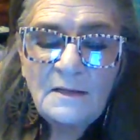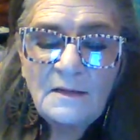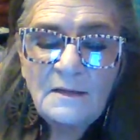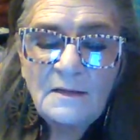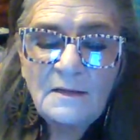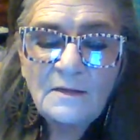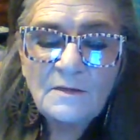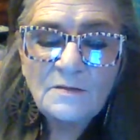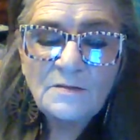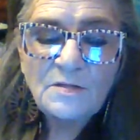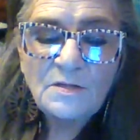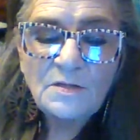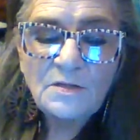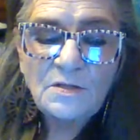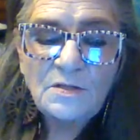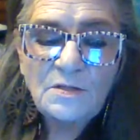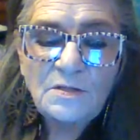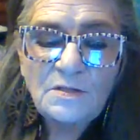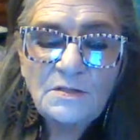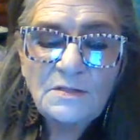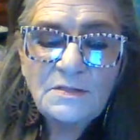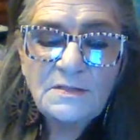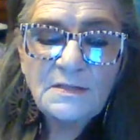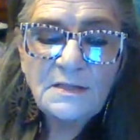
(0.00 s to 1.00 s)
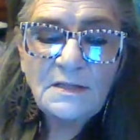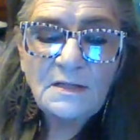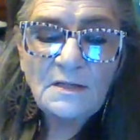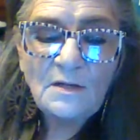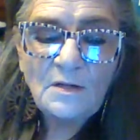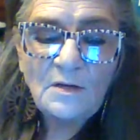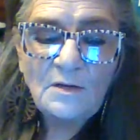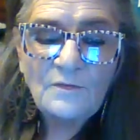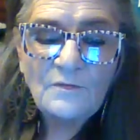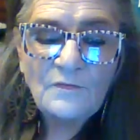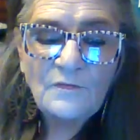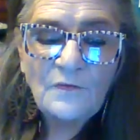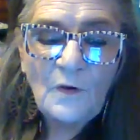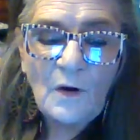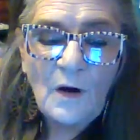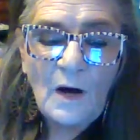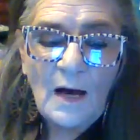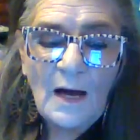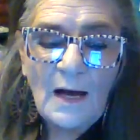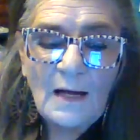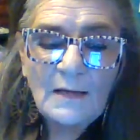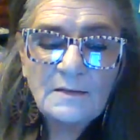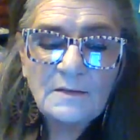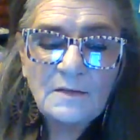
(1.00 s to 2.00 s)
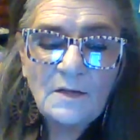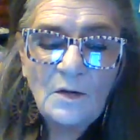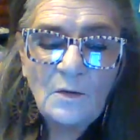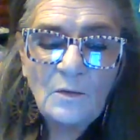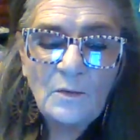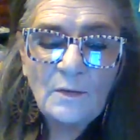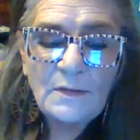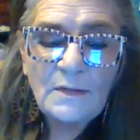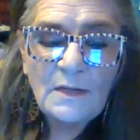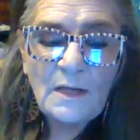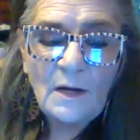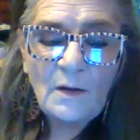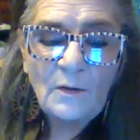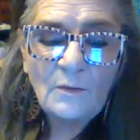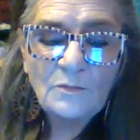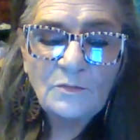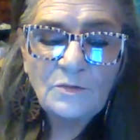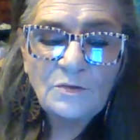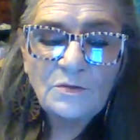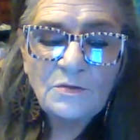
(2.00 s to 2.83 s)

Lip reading: There's a good deal of rot going on,